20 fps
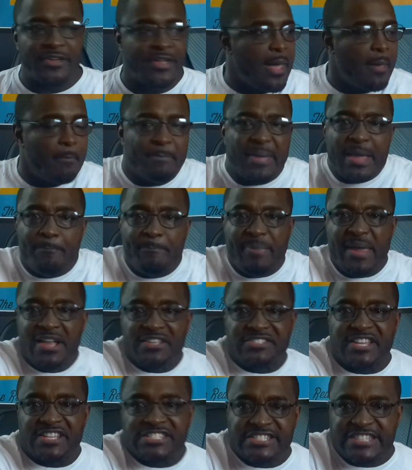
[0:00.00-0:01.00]
me being
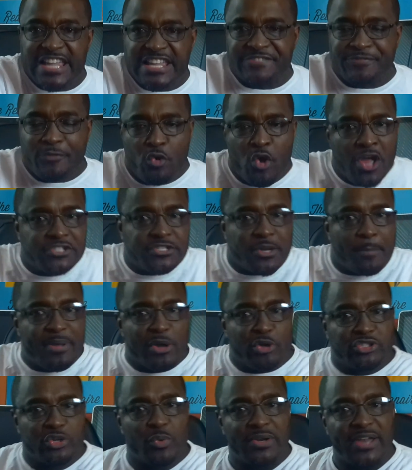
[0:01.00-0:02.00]
successful to build
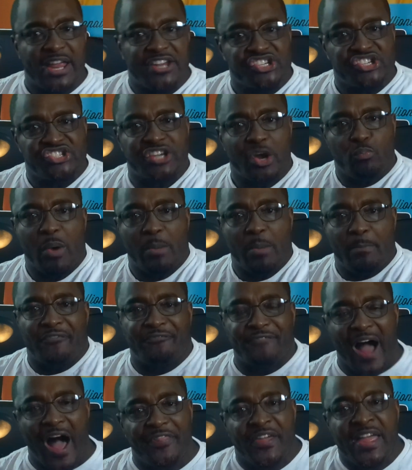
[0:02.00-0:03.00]
a relationship with my
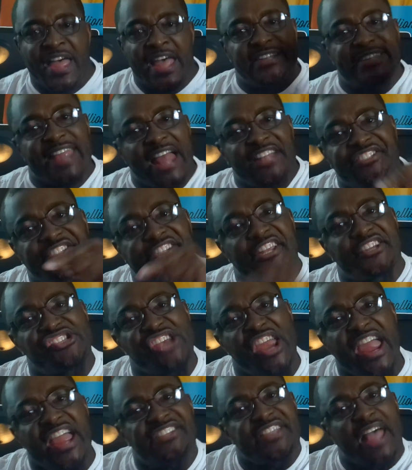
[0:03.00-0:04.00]
father, that's the
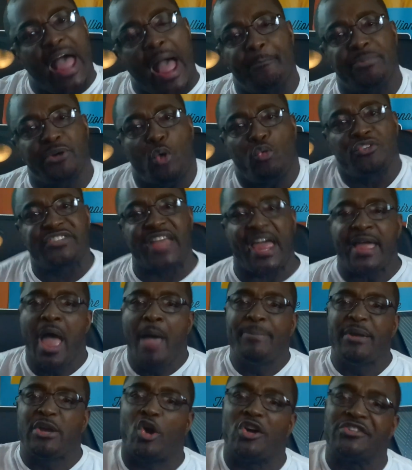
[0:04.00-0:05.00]
chance I'm going to take
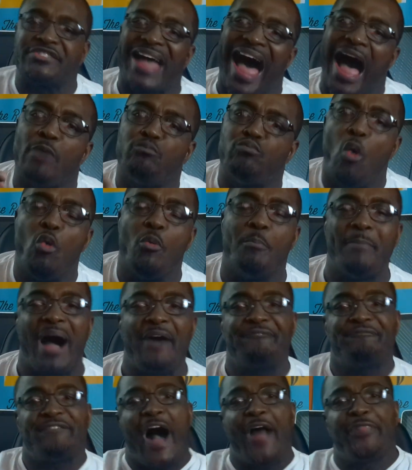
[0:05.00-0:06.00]
because I want my
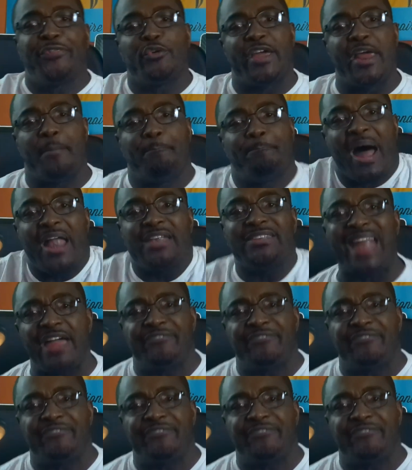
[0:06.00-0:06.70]
father in my life.